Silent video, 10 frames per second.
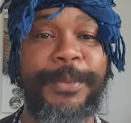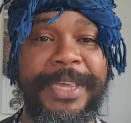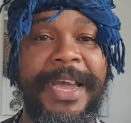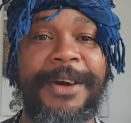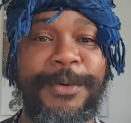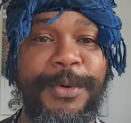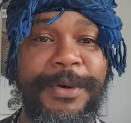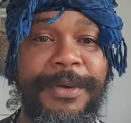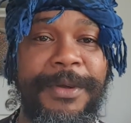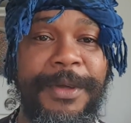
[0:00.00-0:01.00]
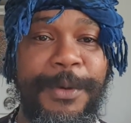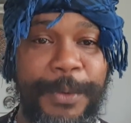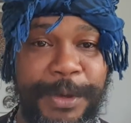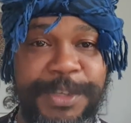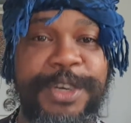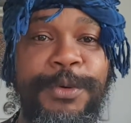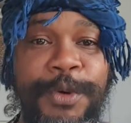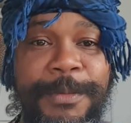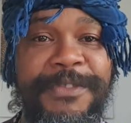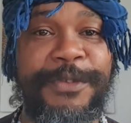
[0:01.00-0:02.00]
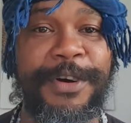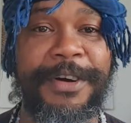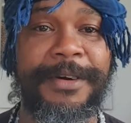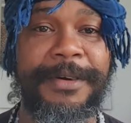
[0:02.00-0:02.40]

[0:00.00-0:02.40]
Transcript: we can rule? We used to rule before.